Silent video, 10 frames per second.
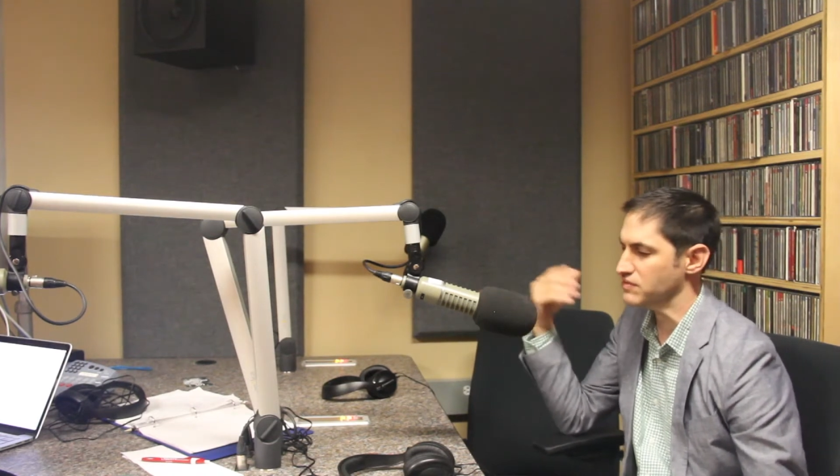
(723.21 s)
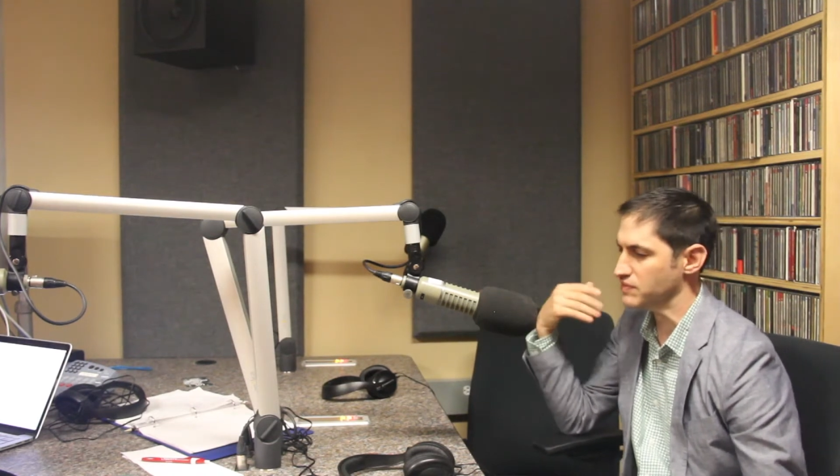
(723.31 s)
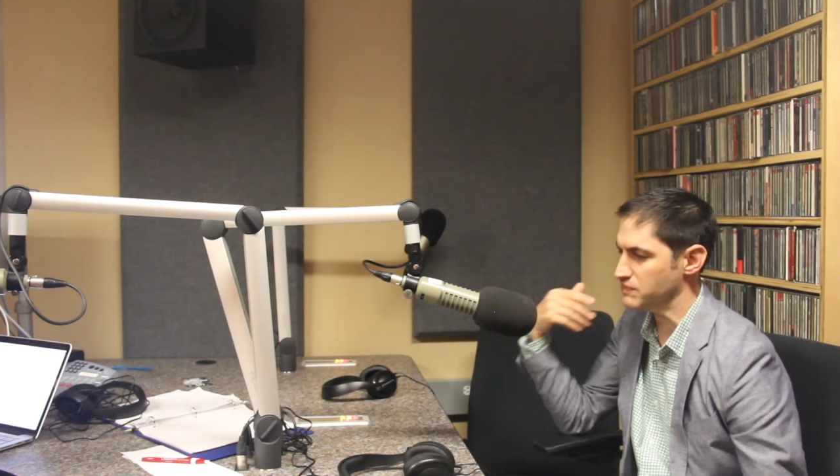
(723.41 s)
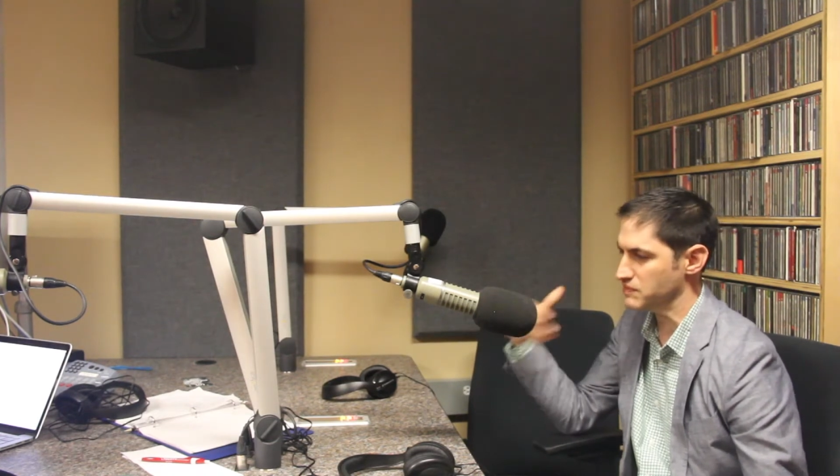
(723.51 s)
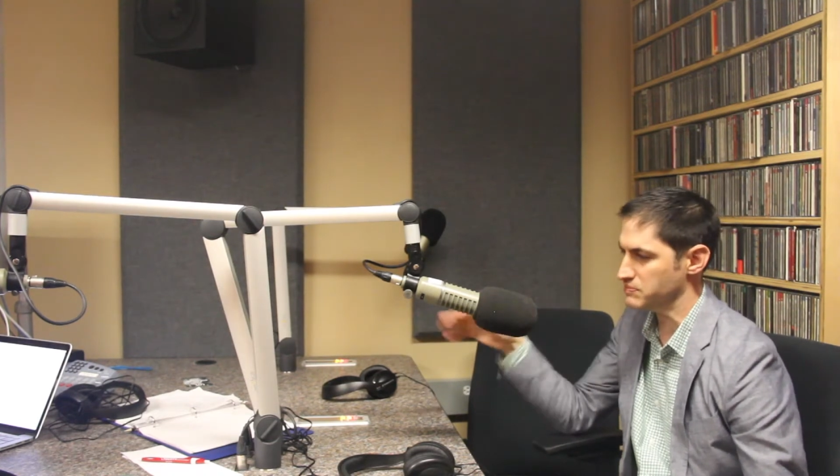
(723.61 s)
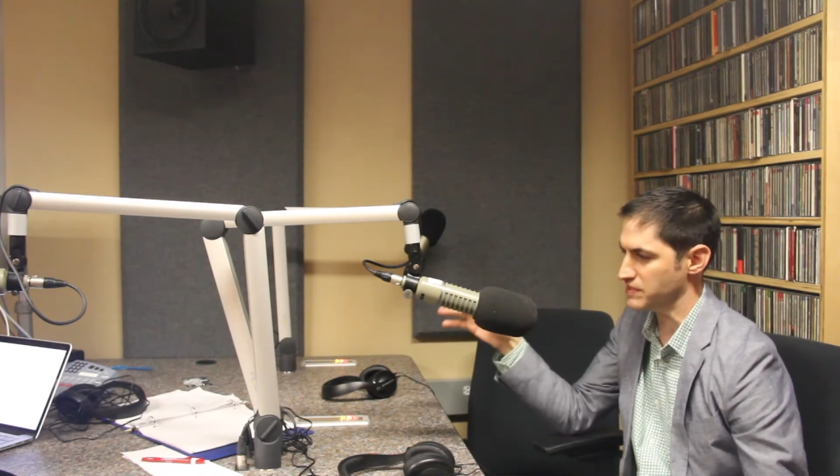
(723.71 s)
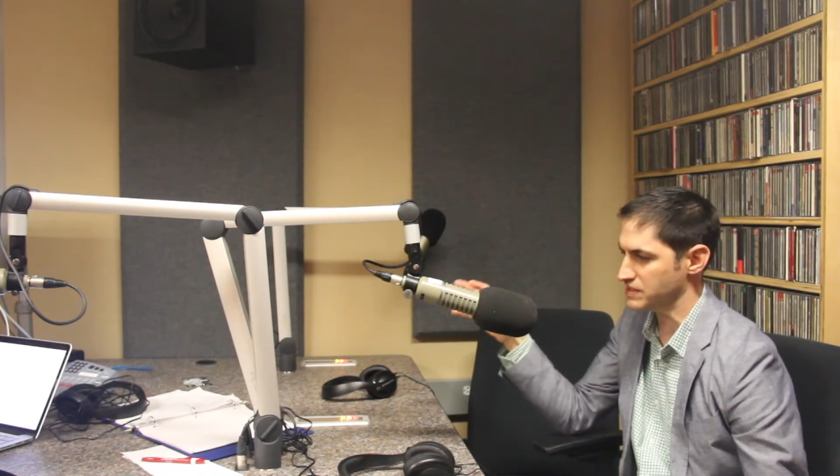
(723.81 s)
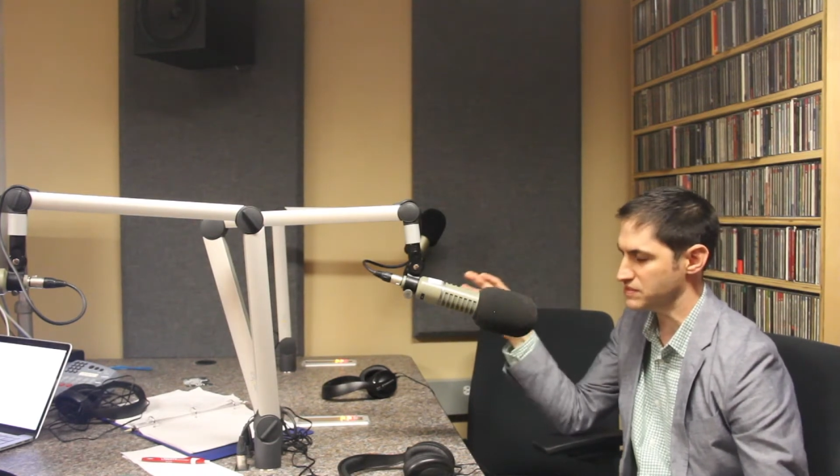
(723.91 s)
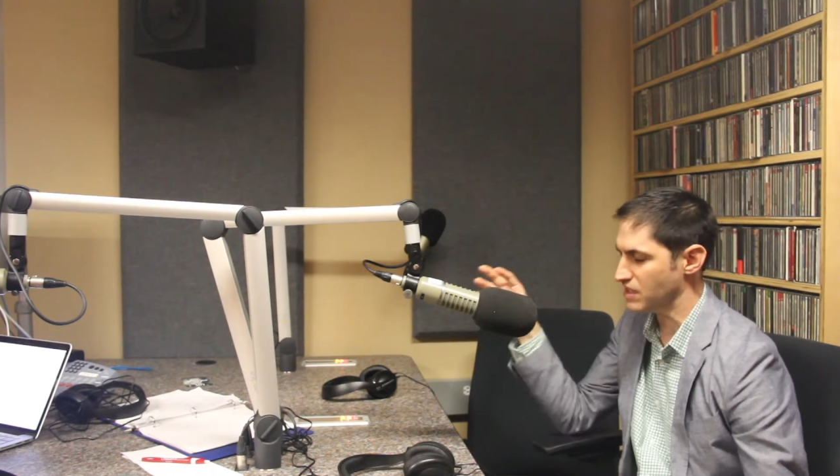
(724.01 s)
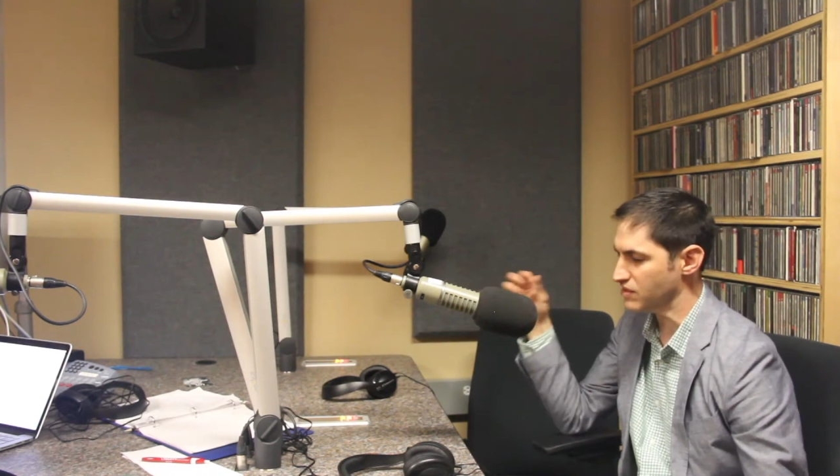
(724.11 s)
when we were
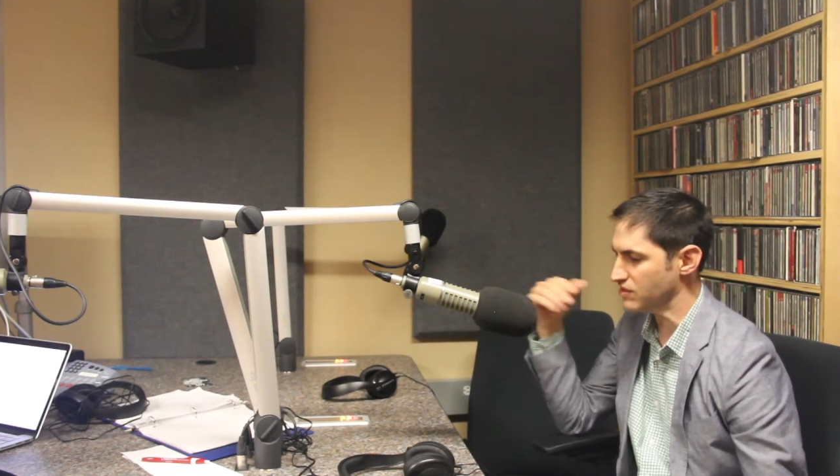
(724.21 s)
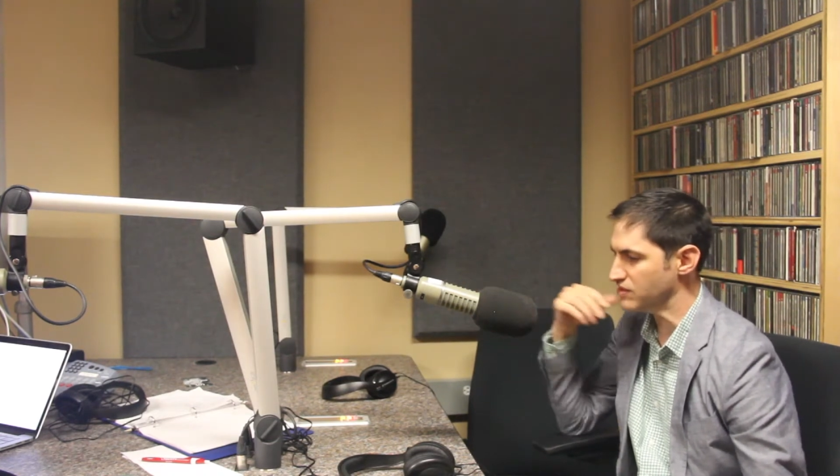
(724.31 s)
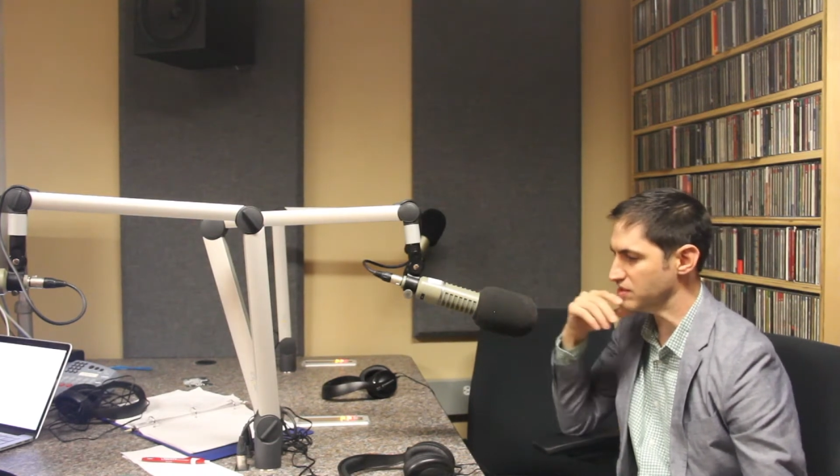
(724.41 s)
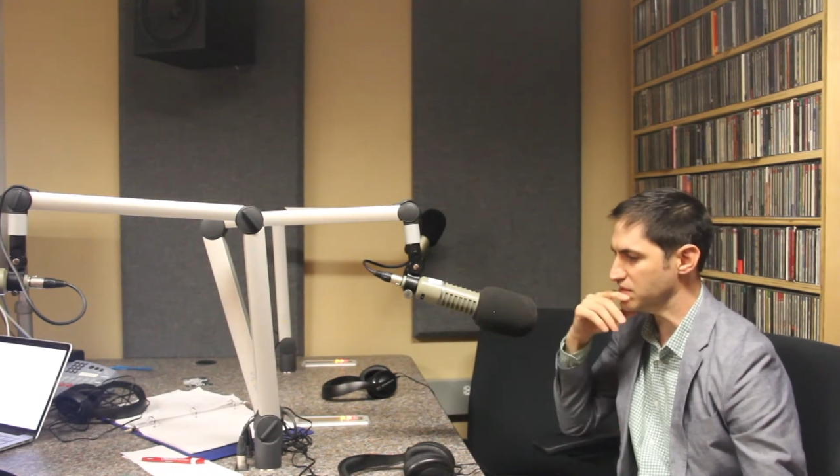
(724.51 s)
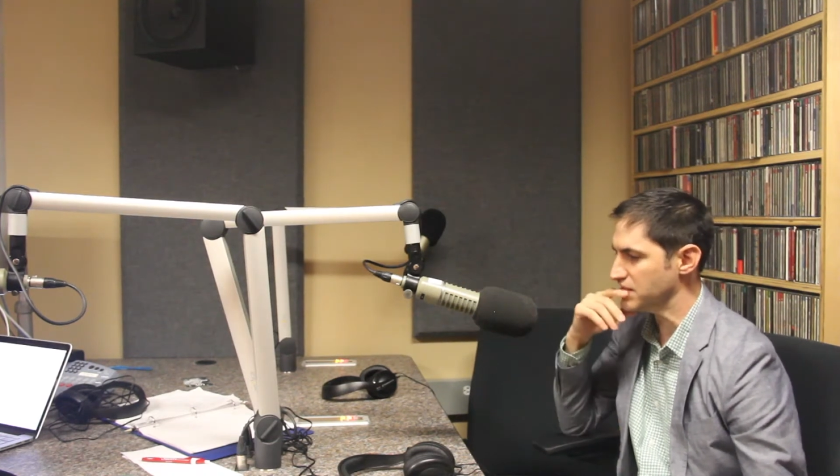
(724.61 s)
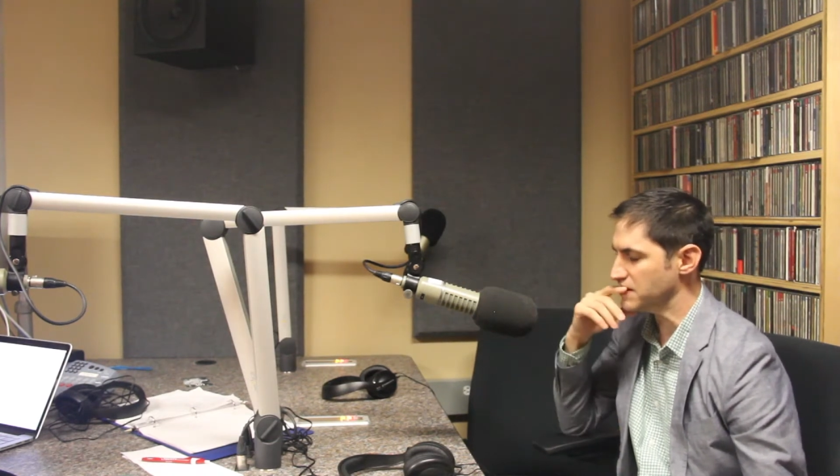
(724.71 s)
playing soccer,